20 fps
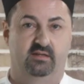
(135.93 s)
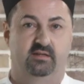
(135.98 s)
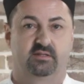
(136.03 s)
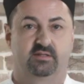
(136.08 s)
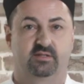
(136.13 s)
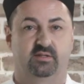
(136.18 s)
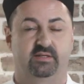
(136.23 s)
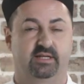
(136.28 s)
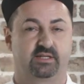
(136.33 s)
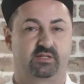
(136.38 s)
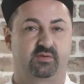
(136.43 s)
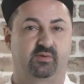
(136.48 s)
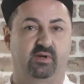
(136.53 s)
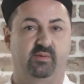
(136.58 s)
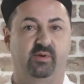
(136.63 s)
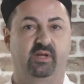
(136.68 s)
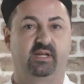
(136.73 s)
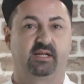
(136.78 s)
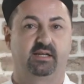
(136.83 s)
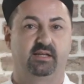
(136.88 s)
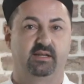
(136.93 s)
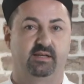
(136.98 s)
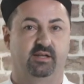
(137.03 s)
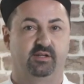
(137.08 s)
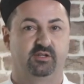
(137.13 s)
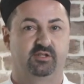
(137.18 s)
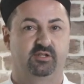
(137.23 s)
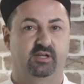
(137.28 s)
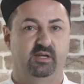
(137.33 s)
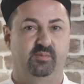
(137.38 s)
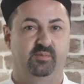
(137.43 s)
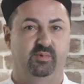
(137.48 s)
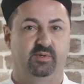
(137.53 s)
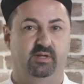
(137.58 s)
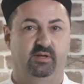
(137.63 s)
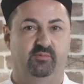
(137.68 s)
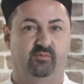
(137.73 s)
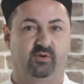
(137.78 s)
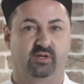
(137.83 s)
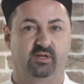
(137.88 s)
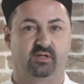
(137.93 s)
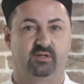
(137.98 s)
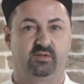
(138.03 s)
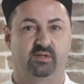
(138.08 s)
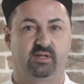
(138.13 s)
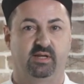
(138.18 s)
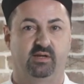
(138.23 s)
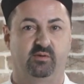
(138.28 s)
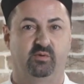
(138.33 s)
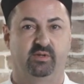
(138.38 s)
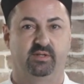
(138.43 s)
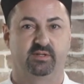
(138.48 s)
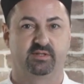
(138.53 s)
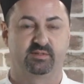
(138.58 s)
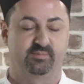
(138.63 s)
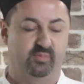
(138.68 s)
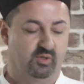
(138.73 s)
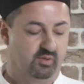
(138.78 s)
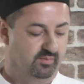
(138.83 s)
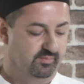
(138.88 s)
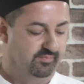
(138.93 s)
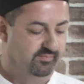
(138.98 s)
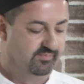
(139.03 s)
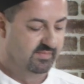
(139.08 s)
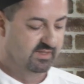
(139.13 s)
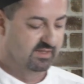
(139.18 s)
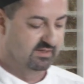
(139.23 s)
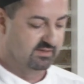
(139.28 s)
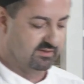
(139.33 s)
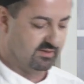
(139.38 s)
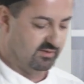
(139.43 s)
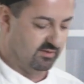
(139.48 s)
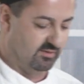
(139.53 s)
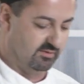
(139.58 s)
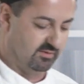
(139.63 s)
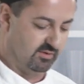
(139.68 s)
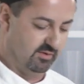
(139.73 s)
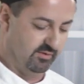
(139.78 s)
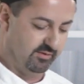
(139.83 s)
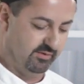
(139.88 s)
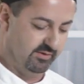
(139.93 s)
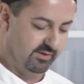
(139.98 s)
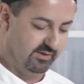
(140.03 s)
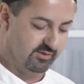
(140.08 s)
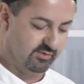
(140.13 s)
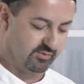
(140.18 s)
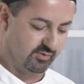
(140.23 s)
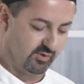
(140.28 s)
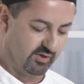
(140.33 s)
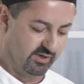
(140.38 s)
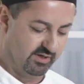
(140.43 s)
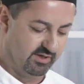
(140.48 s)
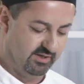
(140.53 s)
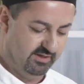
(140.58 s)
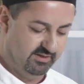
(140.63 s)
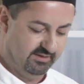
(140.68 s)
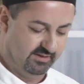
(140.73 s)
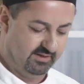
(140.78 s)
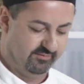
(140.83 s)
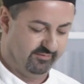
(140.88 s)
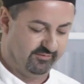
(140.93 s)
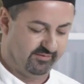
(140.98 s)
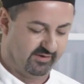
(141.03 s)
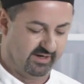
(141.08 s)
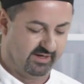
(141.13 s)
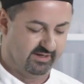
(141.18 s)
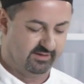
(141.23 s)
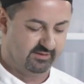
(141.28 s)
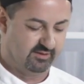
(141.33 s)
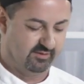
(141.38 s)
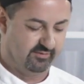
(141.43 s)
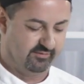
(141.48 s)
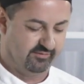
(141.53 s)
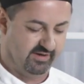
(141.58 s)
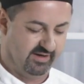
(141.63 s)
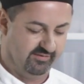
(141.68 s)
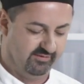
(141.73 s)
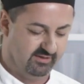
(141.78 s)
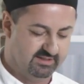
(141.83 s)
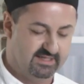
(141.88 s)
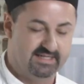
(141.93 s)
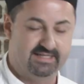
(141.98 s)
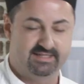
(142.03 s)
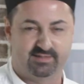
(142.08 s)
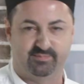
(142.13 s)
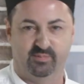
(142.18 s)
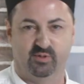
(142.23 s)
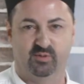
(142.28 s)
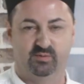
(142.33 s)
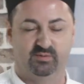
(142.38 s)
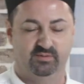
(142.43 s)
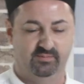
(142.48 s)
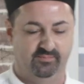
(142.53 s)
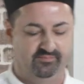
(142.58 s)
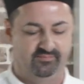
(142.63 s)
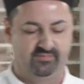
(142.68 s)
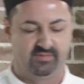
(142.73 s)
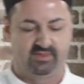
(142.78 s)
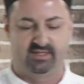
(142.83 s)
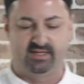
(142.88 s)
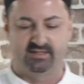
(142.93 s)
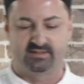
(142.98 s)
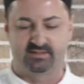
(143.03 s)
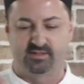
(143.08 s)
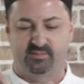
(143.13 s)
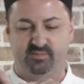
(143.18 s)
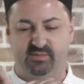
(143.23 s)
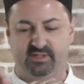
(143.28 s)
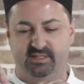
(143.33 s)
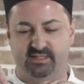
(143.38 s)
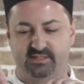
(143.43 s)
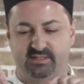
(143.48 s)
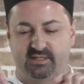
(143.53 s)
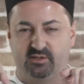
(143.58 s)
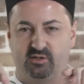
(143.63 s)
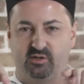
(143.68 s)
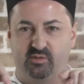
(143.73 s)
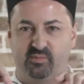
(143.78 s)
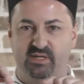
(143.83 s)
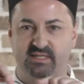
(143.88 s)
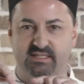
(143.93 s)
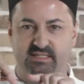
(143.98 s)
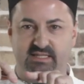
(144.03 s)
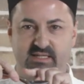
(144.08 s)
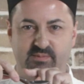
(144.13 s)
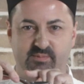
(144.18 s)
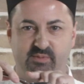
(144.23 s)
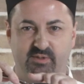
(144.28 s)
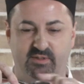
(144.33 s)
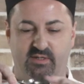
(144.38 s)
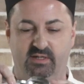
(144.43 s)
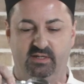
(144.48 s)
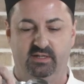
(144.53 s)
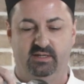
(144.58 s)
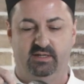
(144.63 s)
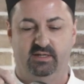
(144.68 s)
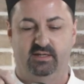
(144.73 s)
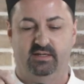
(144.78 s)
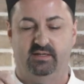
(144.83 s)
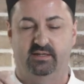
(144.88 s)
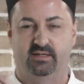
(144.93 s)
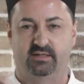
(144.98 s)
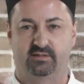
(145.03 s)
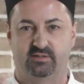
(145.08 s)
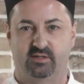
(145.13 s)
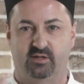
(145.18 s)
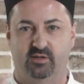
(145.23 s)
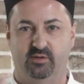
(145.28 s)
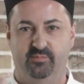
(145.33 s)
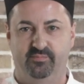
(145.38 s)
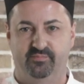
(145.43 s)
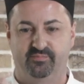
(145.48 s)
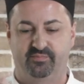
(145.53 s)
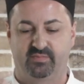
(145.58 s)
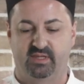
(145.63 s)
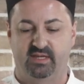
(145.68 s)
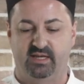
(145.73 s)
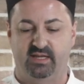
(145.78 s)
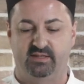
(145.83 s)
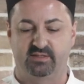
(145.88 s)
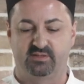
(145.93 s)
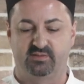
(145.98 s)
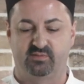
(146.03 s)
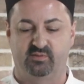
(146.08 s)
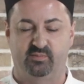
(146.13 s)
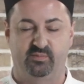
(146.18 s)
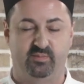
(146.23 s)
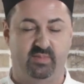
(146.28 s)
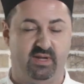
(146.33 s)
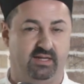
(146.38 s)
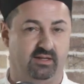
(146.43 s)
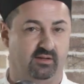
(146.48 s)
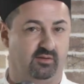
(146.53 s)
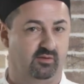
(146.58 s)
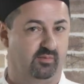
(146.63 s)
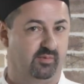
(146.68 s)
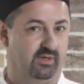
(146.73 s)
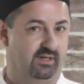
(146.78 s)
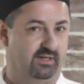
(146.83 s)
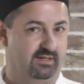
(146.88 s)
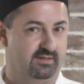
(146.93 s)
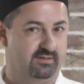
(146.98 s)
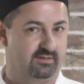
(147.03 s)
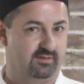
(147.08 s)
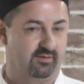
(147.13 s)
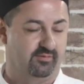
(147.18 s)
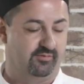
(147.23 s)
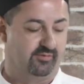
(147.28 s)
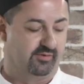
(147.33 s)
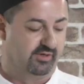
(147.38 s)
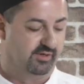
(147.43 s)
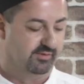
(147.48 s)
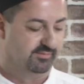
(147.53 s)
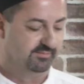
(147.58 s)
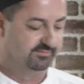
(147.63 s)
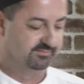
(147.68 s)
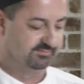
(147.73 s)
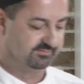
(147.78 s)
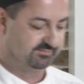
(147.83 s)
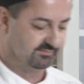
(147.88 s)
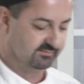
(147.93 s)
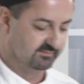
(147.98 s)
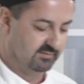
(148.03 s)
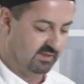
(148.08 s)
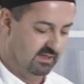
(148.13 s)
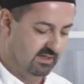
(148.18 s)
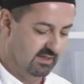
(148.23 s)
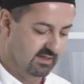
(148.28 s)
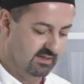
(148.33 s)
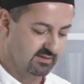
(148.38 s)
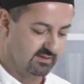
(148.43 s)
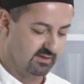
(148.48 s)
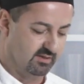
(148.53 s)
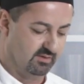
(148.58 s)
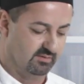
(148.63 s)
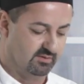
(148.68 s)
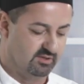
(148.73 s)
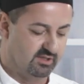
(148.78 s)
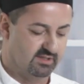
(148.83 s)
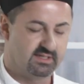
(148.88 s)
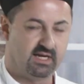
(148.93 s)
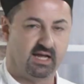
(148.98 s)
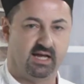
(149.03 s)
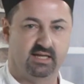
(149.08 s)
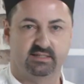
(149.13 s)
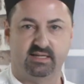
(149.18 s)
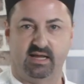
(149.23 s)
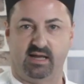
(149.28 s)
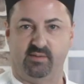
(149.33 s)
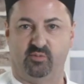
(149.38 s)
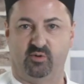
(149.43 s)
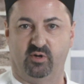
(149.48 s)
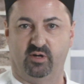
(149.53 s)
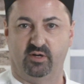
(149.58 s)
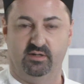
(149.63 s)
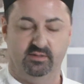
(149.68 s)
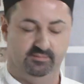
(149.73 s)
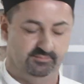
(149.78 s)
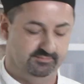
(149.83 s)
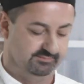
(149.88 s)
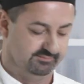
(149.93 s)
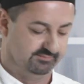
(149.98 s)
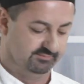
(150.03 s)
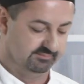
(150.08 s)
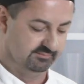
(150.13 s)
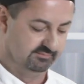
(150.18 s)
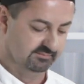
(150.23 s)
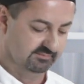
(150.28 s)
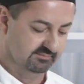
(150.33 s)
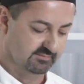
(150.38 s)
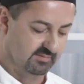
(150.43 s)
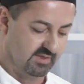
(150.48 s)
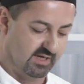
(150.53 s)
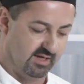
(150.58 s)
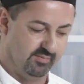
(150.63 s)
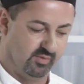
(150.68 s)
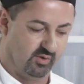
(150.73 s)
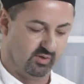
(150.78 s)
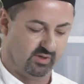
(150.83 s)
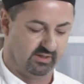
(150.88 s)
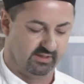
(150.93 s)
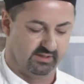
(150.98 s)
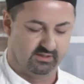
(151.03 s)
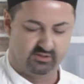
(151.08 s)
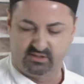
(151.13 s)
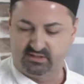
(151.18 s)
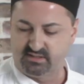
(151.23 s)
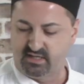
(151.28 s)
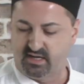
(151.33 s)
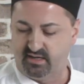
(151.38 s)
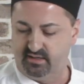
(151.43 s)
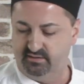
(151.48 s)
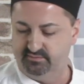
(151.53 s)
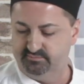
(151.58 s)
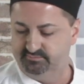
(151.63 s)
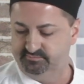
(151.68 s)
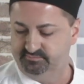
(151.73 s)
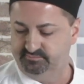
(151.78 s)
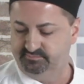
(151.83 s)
So next we're gonna make a canal shape, and we're gonna do that with a spoon. So go through your drawer and find your favorite teaspoon. That's something that's a little bit deep, like so, and this will make it a little bit easier for you. So just hot tap water, not boiling, just hot.